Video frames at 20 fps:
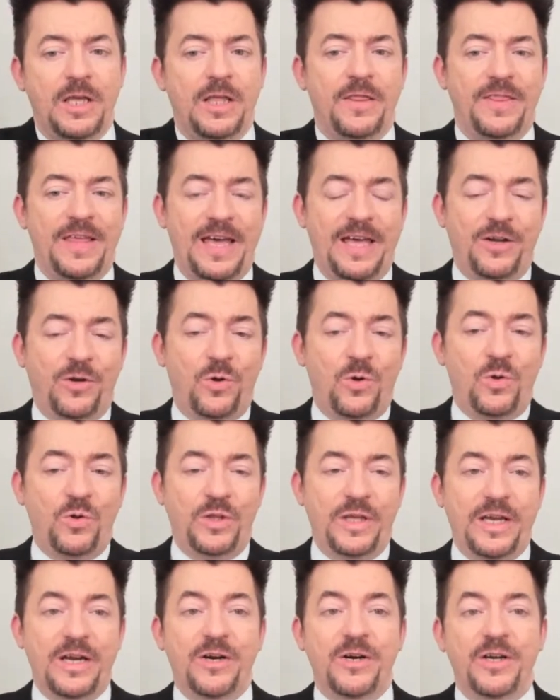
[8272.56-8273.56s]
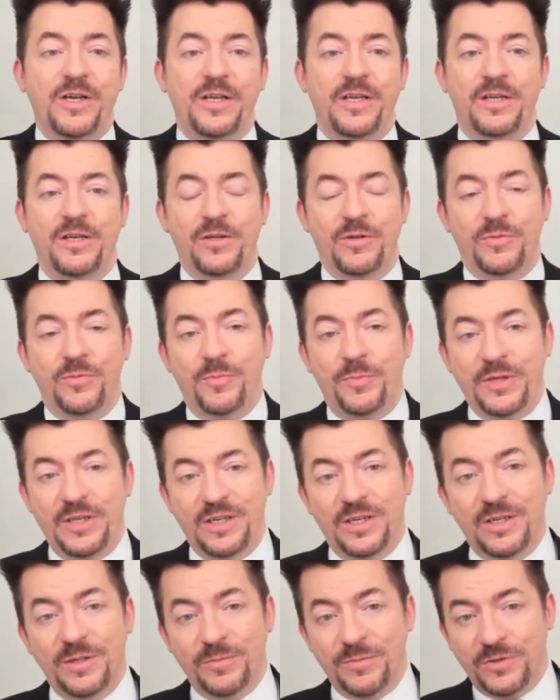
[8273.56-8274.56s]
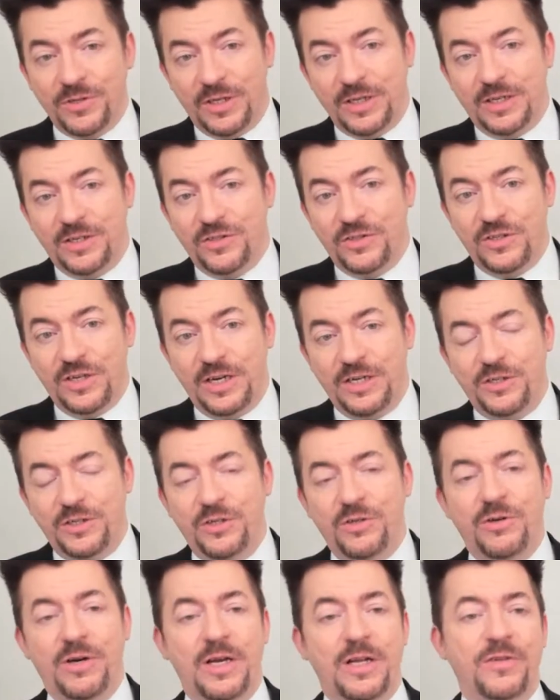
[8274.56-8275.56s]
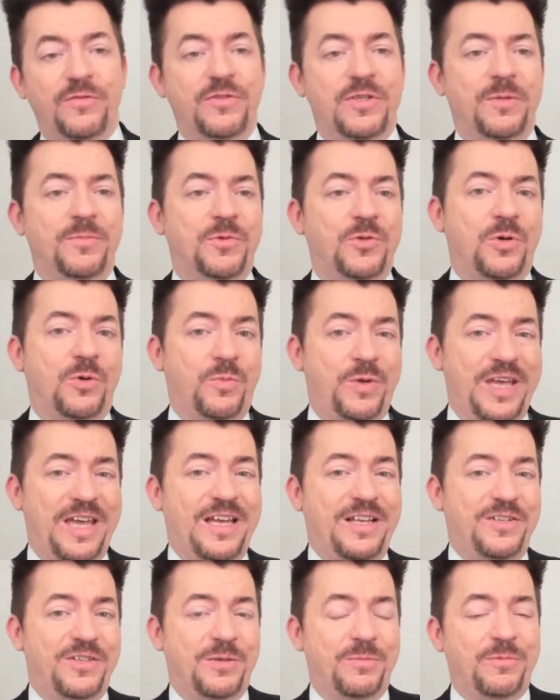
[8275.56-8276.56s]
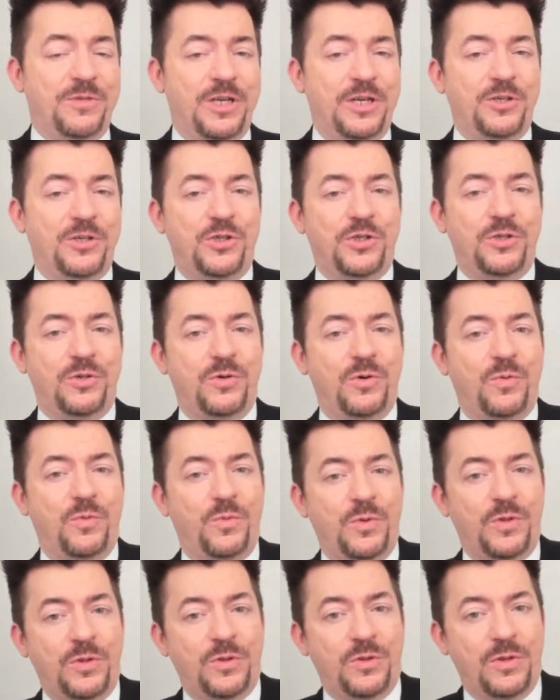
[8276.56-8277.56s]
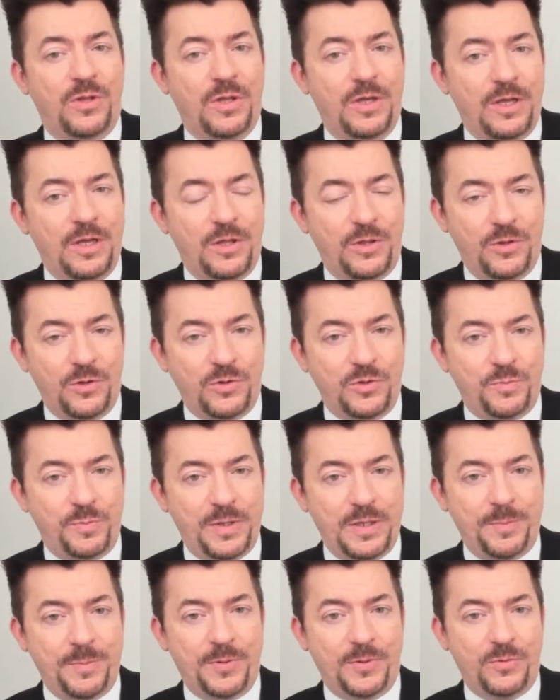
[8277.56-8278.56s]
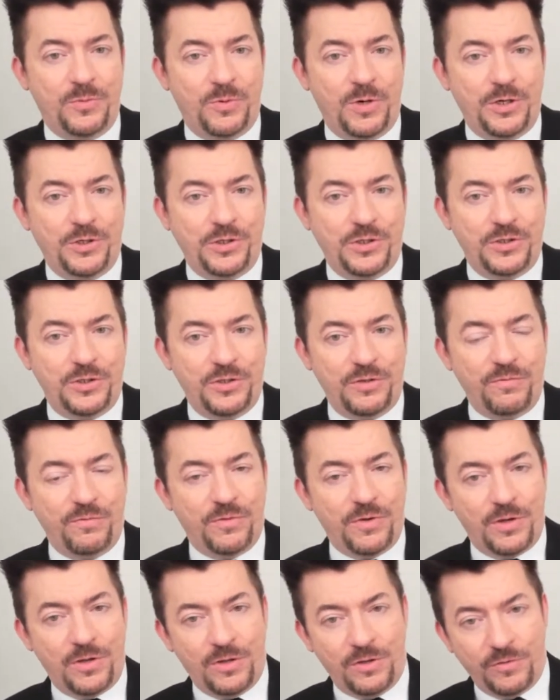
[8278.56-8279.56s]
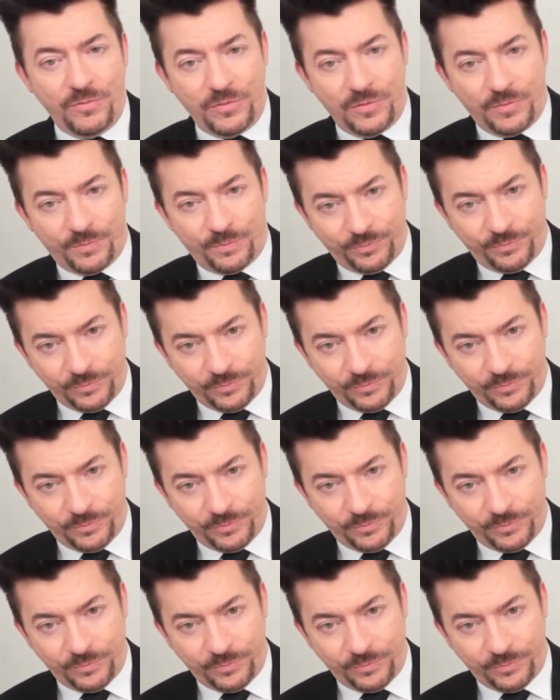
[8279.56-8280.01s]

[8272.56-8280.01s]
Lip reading: that whole area becomes like a staging ground of some sort. We had some tension with those people. Russia's involved